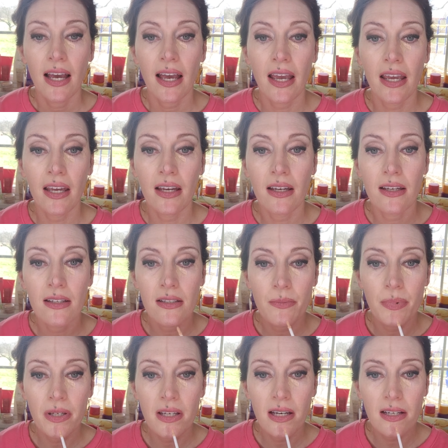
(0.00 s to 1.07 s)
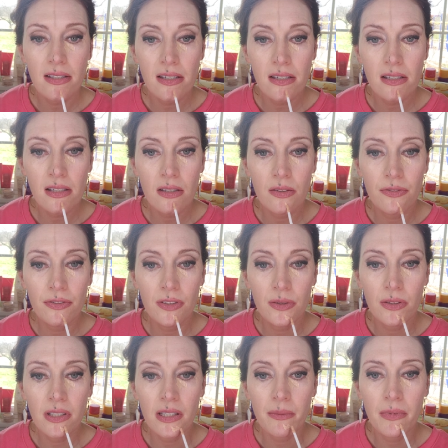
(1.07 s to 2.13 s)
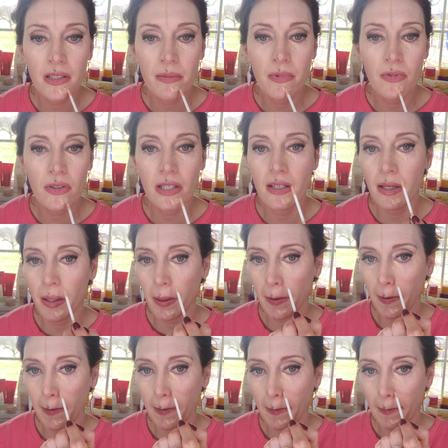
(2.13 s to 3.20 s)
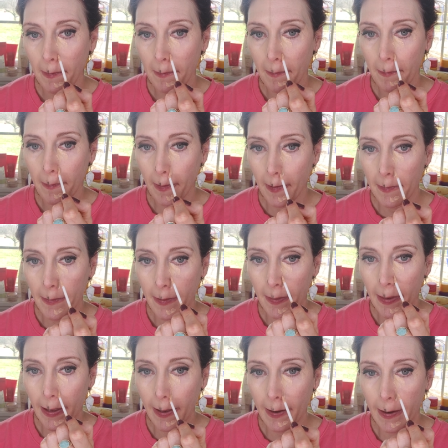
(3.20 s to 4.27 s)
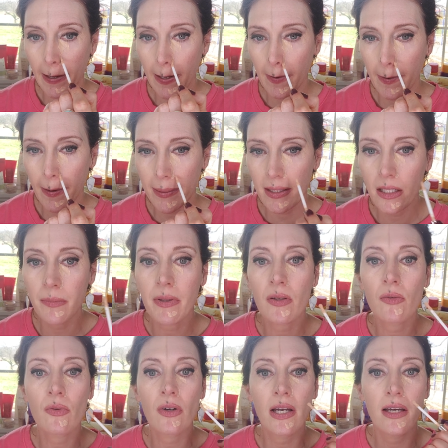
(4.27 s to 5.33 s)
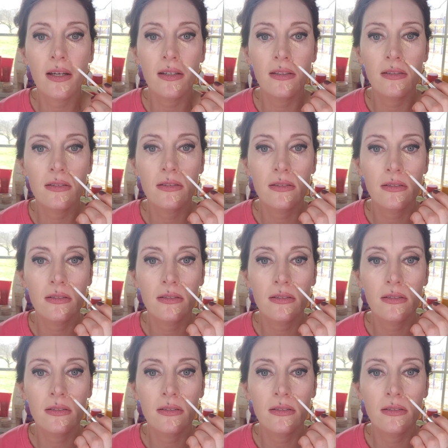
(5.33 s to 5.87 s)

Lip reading: And because it's so fluidy, I'm going to come over here where I'm at, and it's a little bit red.